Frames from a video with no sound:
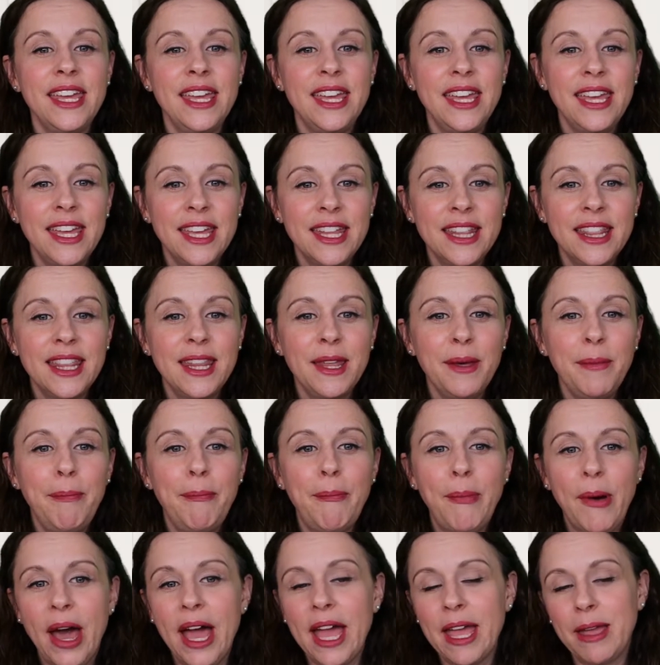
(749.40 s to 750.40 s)
In the
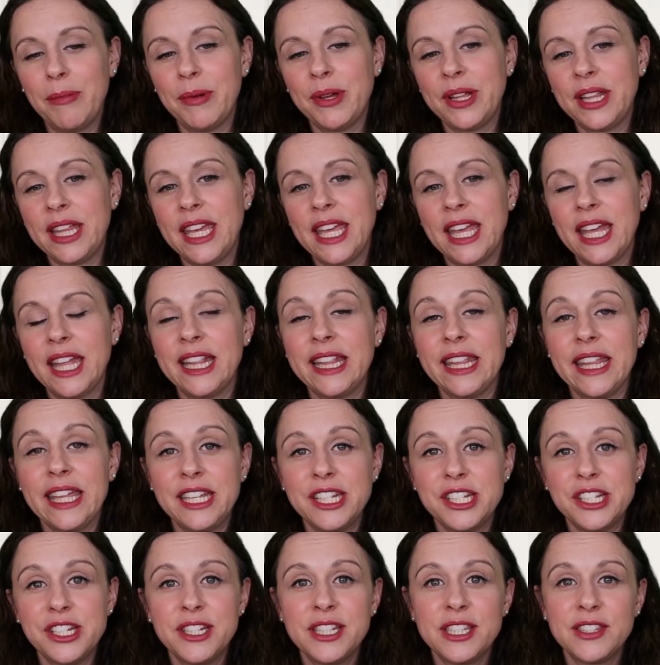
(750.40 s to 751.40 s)
Bible, in
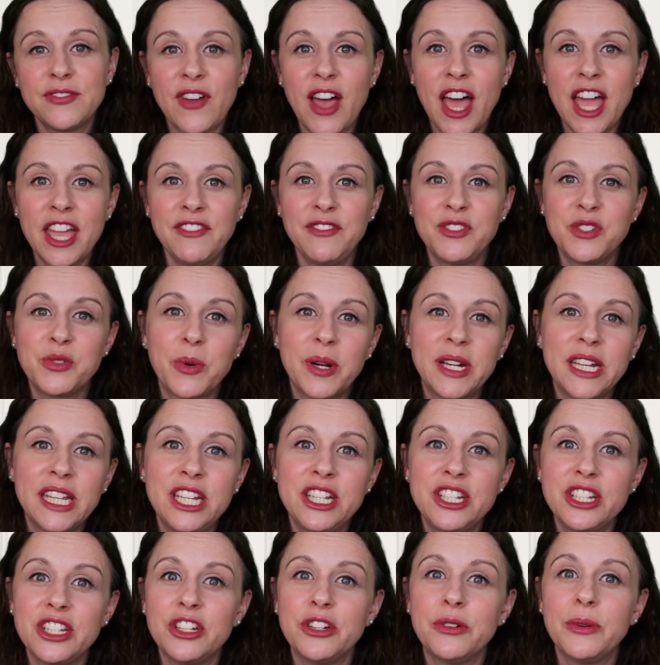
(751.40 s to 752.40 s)
Galatians
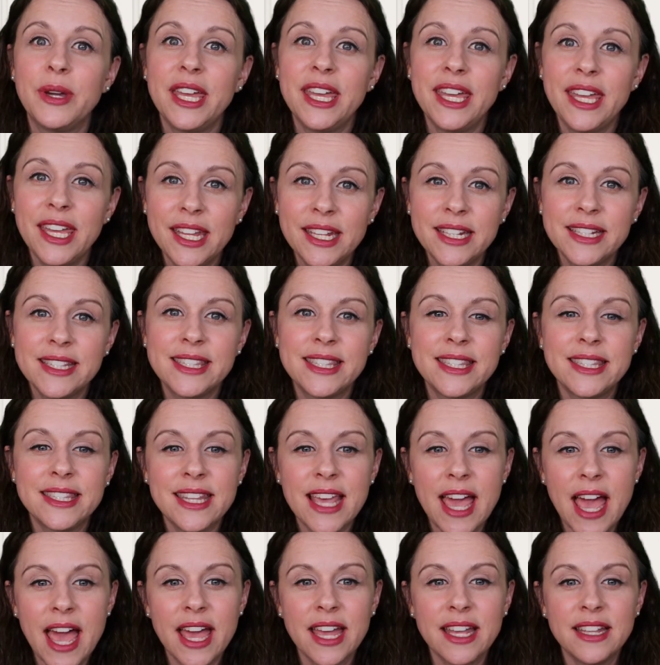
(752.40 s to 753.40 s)
5:22, it
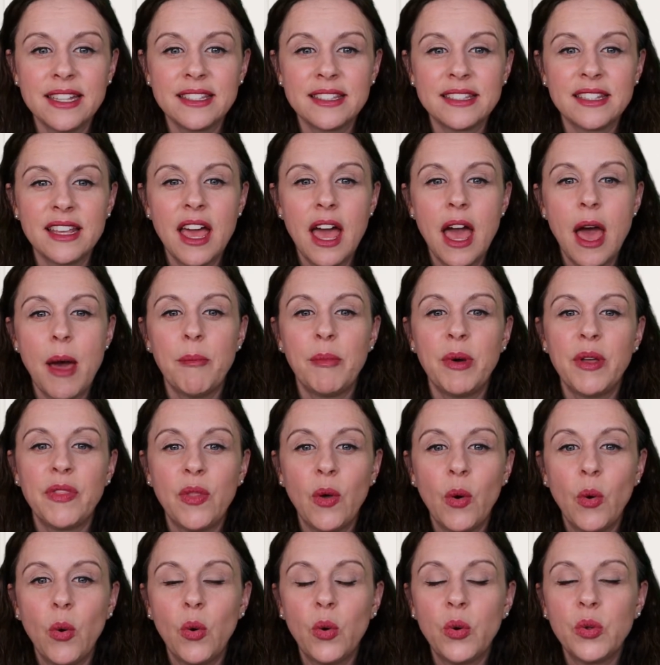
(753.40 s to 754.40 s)
says, "But
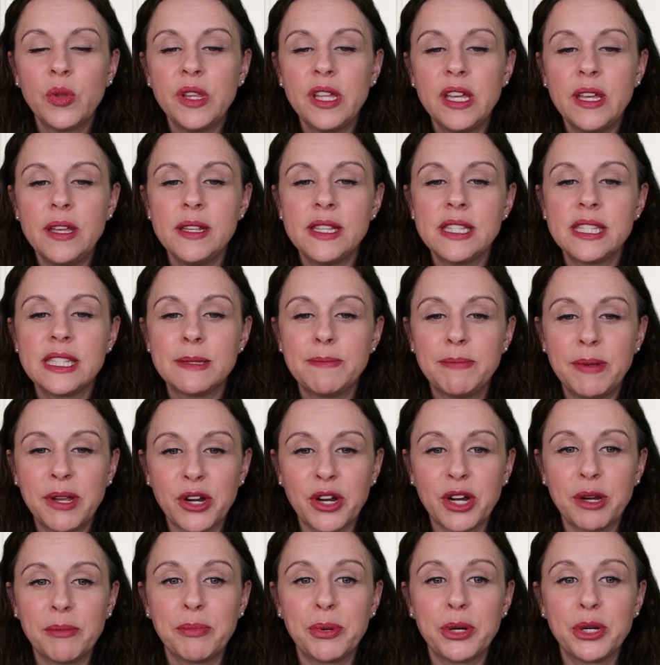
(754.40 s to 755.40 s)
the Holy
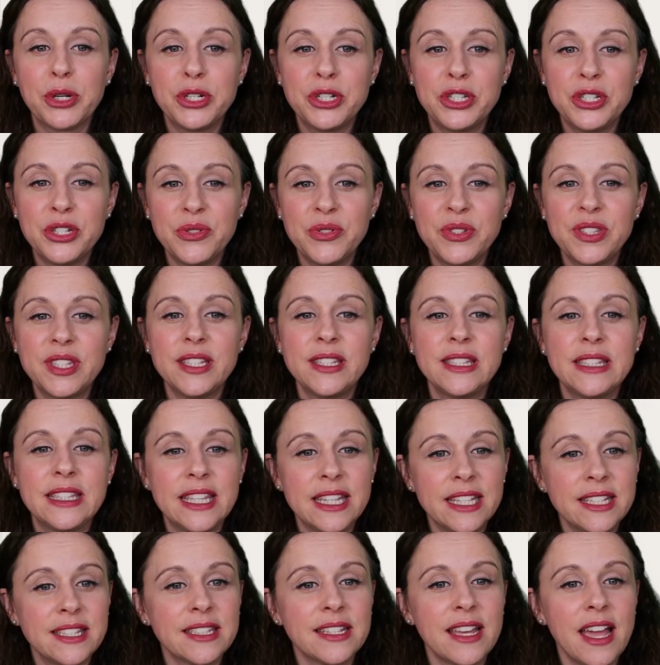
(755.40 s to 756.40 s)
Spirit produces
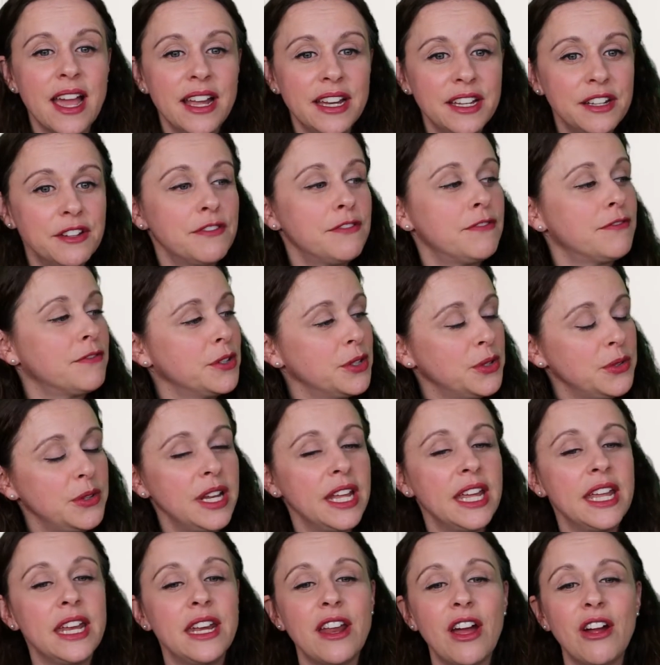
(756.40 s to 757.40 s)
this kind of fruit
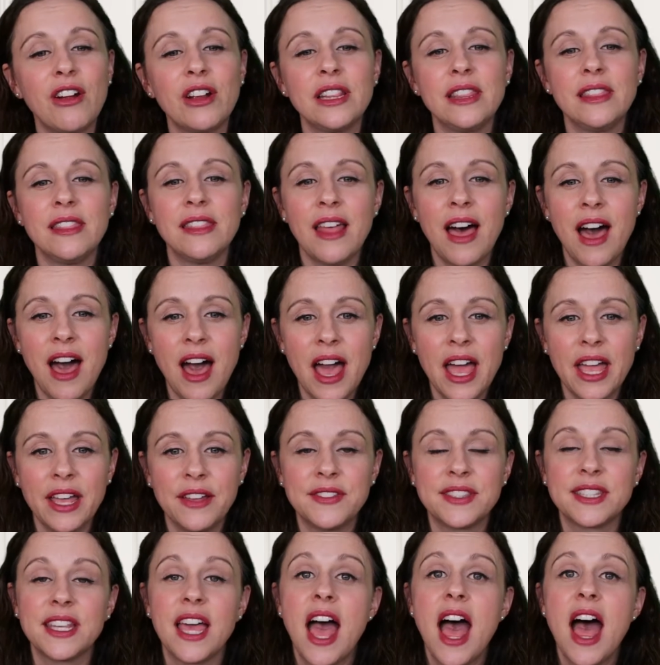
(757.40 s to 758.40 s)
in our
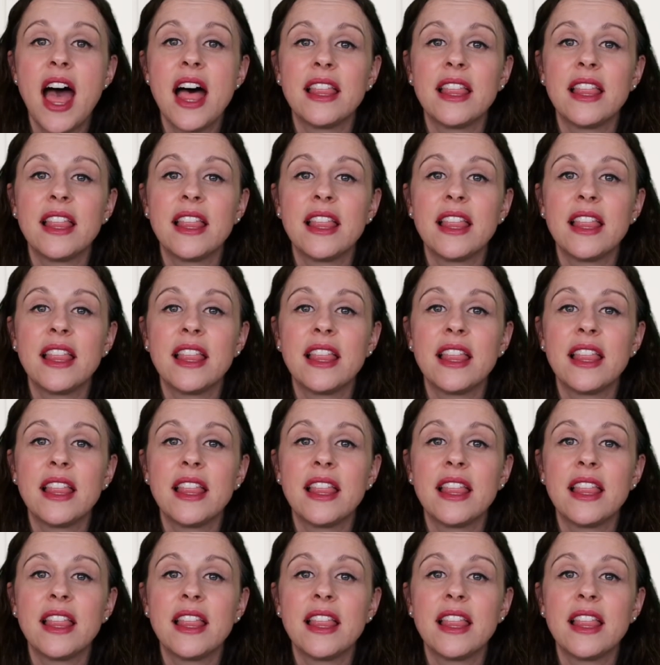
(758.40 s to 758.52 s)
lives.